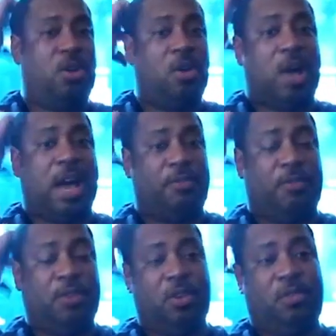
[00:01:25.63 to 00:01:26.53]
know how I
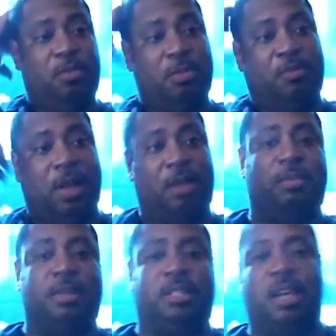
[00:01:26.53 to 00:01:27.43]
feel. If you've been following
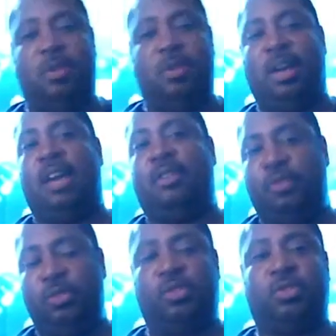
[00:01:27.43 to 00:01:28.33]
my channel, I got a
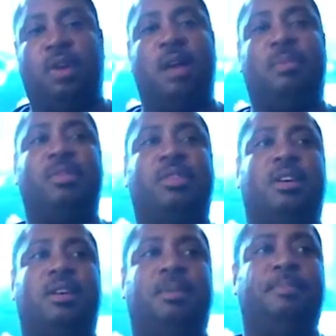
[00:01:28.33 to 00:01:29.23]
few subscribers.
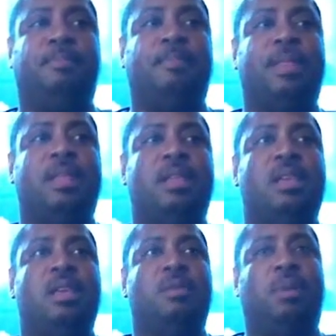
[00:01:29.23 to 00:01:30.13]
Um,
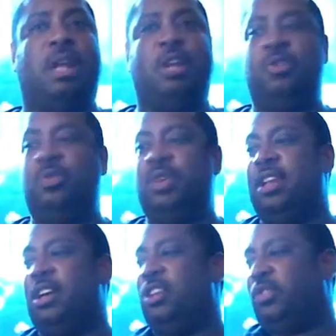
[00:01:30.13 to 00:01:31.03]
but I do
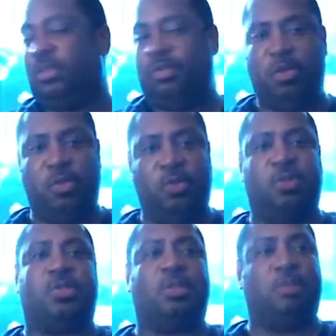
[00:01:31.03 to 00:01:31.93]
get hundreds of views
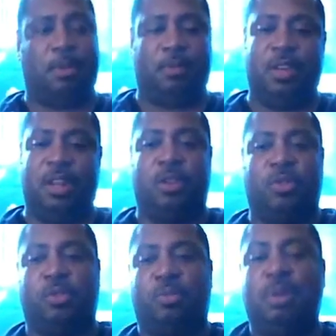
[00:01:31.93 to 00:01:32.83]
on some of my videos,
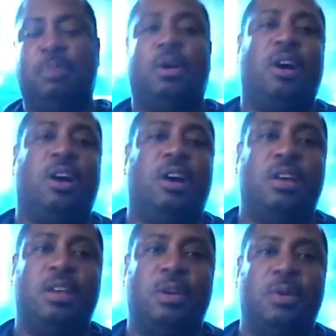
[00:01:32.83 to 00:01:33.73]
so people are
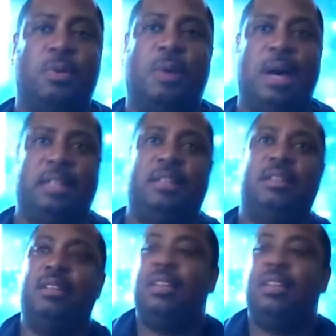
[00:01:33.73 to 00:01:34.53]
watching.